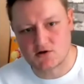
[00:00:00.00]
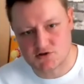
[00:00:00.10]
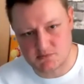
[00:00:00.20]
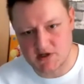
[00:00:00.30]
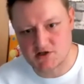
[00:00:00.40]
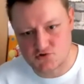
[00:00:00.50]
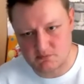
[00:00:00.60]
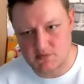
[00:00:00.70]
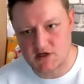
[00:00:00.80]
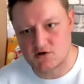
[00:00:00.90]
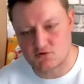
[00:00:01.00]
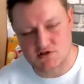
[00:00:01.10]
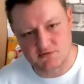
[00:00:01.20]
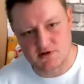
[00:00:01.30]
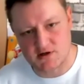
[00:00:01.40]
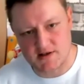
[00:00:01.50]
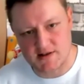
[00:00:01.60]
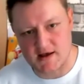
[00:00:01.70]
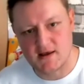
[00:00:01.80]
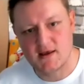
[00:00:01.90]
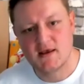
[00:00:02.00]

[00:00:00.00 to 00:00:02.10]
onto mainstream media or something like that